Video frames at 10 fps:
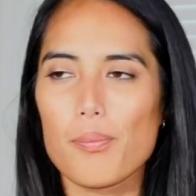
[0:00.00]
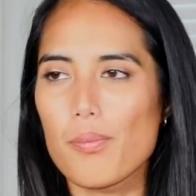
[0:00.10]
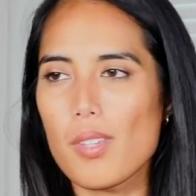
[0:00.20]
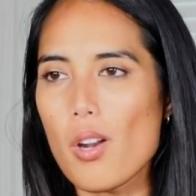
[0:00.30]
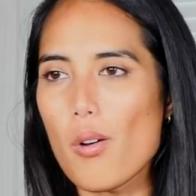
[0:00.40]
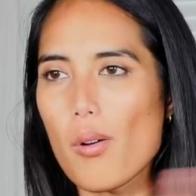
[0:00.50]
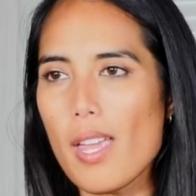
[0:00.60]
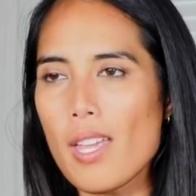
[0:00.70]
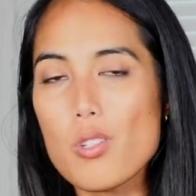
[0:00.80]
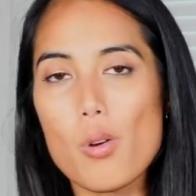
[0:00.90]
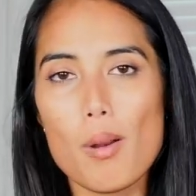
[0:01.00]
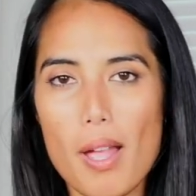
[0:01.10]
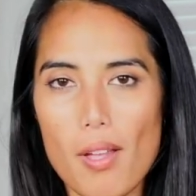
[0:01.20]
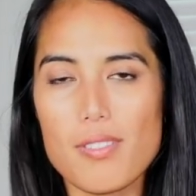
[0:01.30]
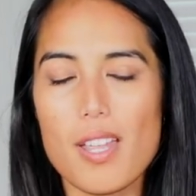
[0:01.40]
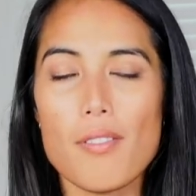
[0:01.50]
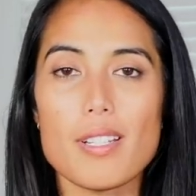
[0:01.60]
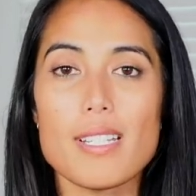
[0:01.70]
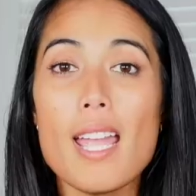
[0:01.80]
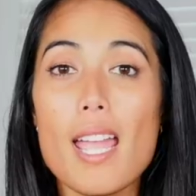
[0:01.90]
you know, into our mouths
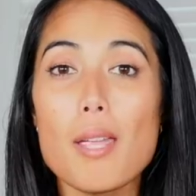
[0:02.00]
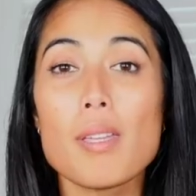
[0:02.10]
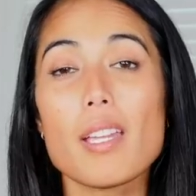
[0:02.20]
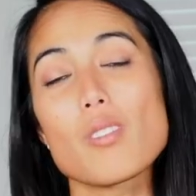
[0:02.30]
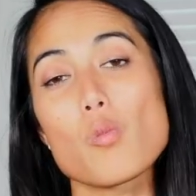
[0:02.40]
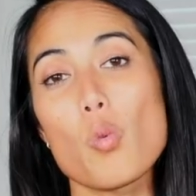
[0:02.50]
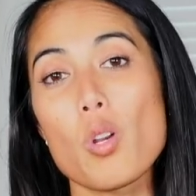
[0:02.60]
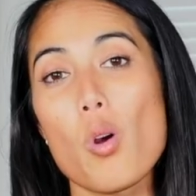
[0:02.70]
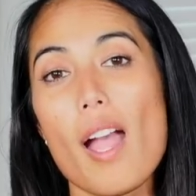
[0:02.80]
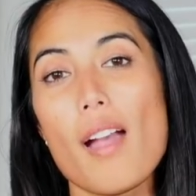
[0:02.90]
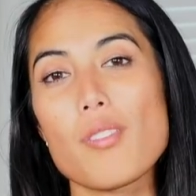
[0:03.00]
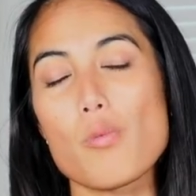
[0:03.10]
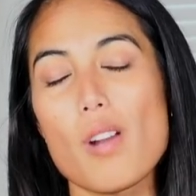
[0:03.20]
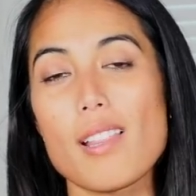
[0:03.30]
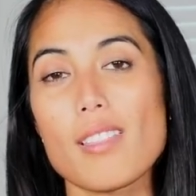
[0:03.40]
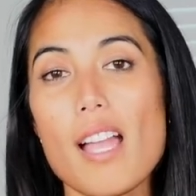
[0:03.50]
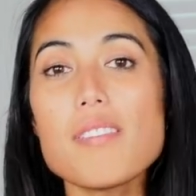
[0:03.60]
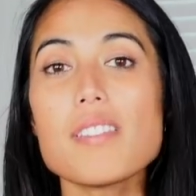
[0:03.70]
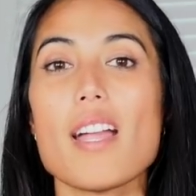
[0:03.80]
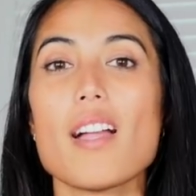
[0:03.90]
every day because we don't have the right
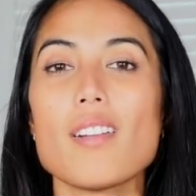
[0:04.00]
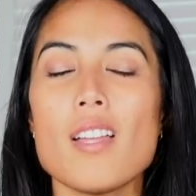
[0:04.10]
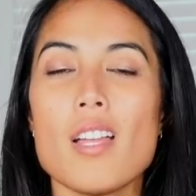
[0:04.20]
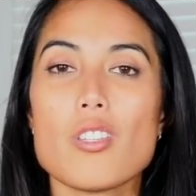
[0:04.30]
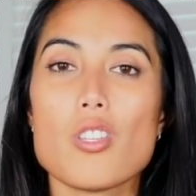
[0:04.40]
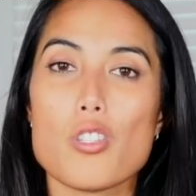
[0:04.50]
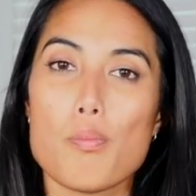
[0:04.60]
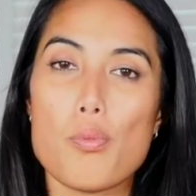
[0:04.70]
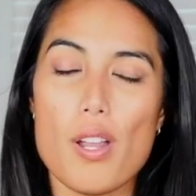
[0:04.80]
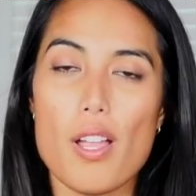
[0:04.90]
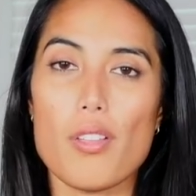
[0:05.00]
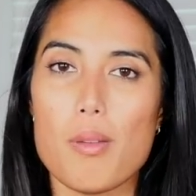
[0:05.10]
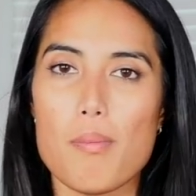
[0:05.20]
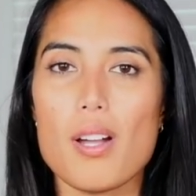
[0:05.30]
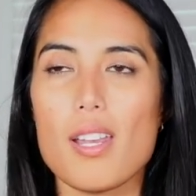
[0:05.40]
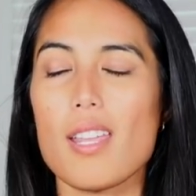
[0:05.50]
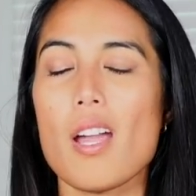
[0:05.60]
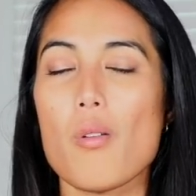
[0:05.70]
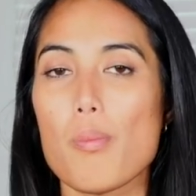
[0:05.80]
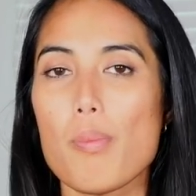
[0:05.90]
lifestyle to support a healthy body, and
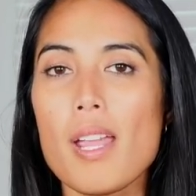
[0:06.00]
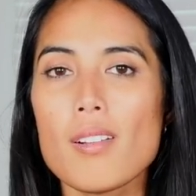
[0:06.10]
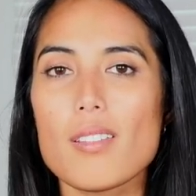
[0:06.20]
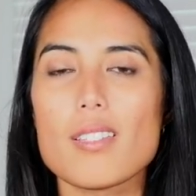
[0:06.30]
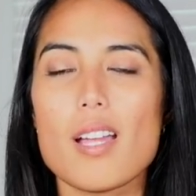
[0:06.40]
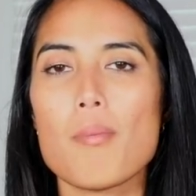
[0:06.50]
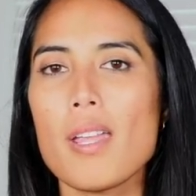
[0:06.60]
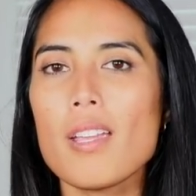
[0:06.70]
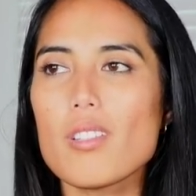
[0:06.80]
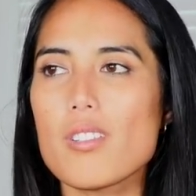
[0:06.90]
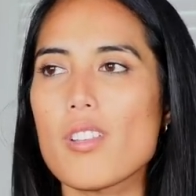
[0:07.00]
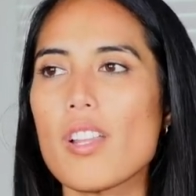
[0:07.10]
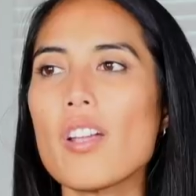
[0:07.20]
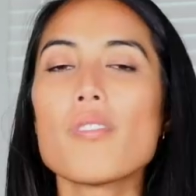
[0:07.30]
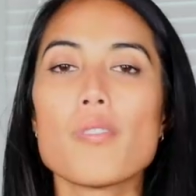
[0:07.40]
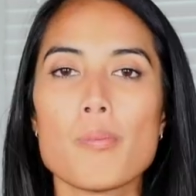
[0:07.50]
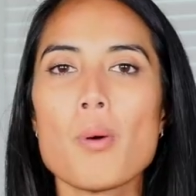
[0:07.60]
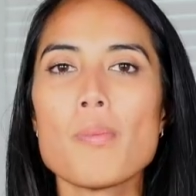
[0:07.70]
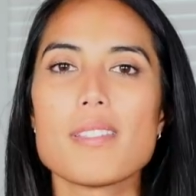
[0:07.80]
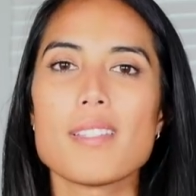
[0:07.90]
now we're in pain all the time. Painkillers are there for
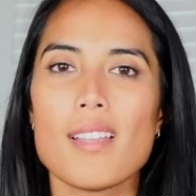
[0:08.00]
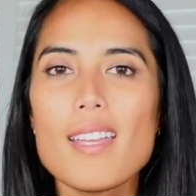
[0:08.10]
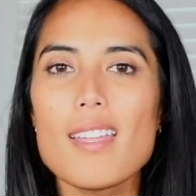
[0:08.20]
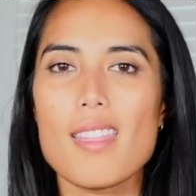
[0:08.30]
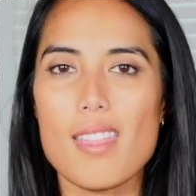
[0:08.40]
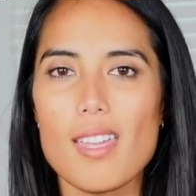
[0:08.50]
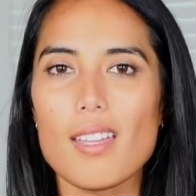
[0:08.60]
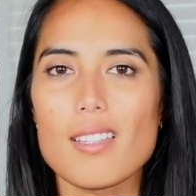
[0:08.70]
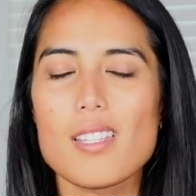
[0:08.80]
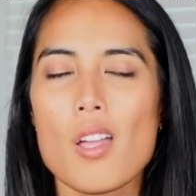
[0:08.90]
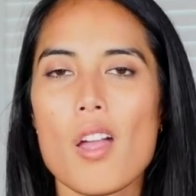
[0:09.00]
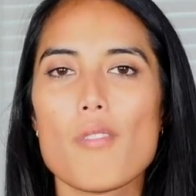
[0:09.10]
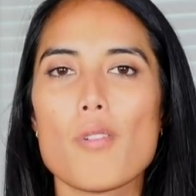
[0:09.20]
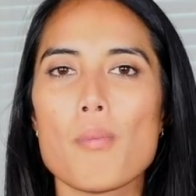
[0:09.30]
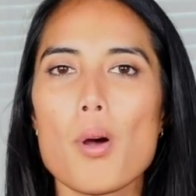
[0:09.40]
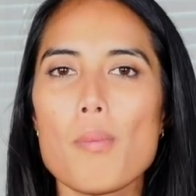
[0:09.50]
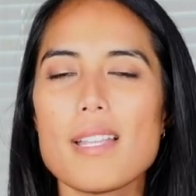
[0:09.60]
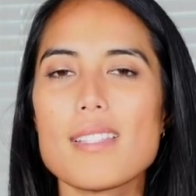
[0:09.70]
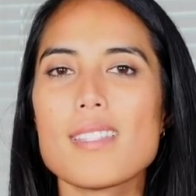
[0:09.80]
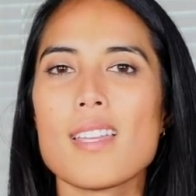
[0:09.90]
moments like these, for
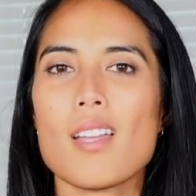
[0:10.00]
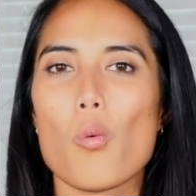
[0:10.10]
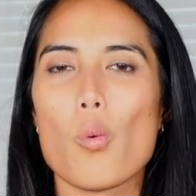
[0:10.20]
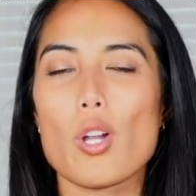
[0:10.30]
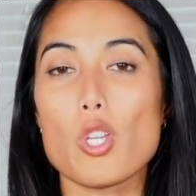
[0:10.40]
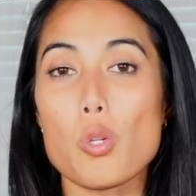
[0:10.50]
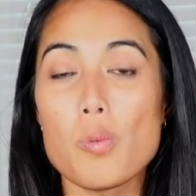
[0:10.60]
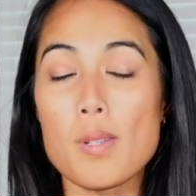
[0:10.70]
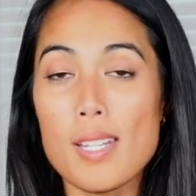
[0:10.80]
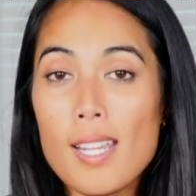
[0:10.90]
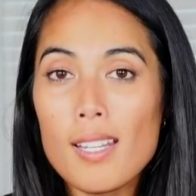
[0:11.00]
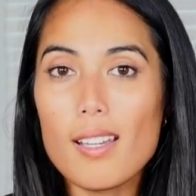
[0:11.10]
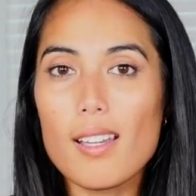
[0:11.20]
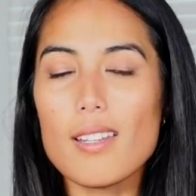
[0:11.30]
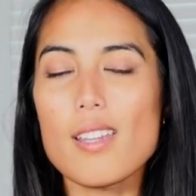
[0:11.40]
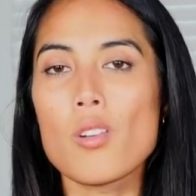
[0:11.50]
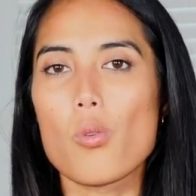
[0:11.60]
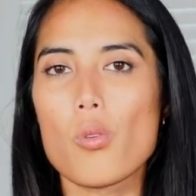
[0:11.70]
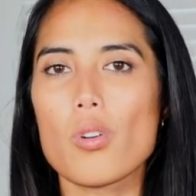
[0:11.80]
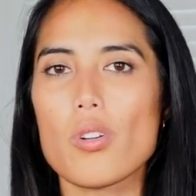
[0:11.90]
moments where you need it in
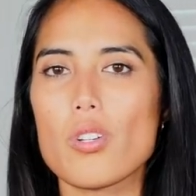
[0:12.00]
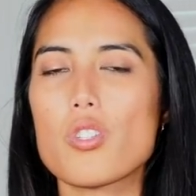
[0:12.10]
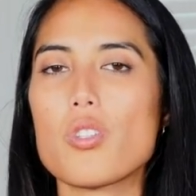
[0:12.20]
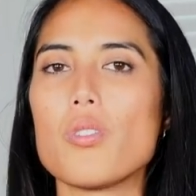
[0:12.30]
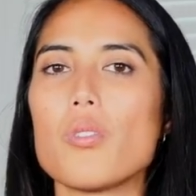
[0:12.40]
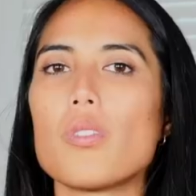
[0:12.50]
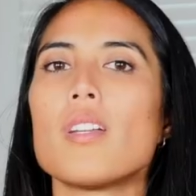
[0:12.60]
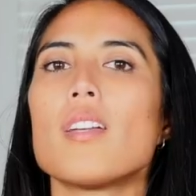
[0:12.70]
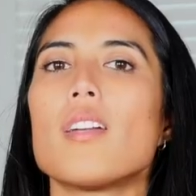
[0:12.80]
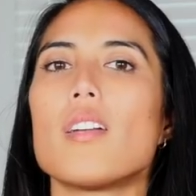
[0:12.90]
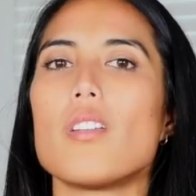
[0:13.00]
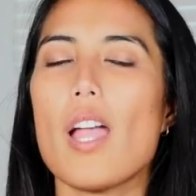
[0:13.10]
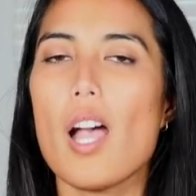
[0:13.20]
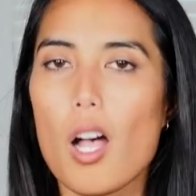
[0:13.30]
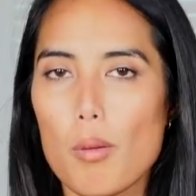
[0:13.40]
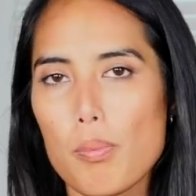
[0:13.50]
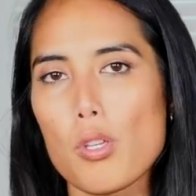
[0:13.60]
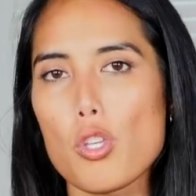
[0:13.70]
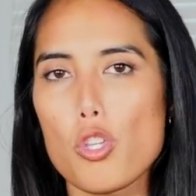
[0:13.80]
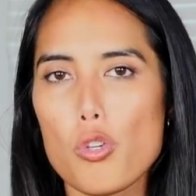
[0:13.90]
order to help
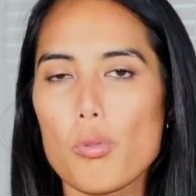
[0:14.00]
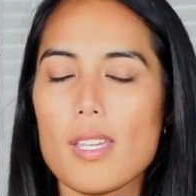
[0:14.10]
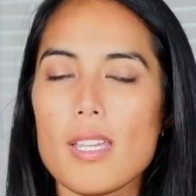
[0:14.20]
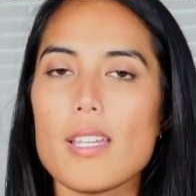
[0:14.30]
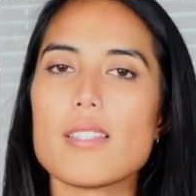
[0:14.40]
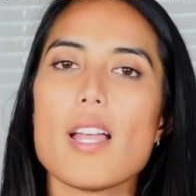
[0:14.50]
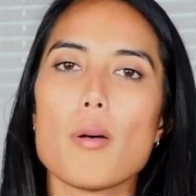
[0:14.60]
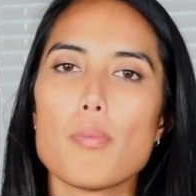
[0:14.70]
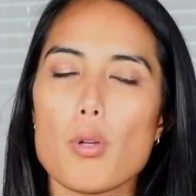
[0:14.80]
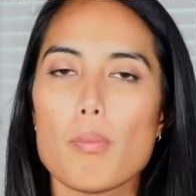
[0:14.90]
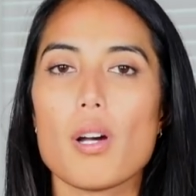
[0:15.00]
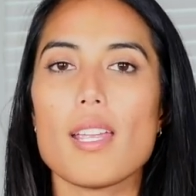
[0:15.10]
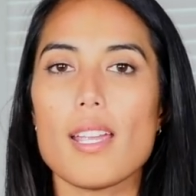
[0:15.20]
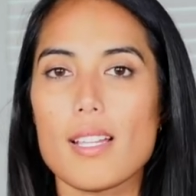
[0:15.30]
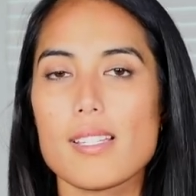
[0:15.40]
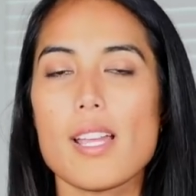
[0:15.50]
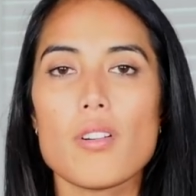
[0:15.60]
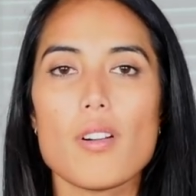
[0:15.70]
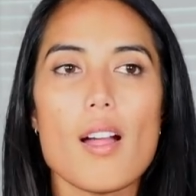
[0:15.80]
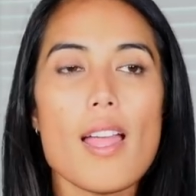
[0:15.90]
you ease, help your body, etc.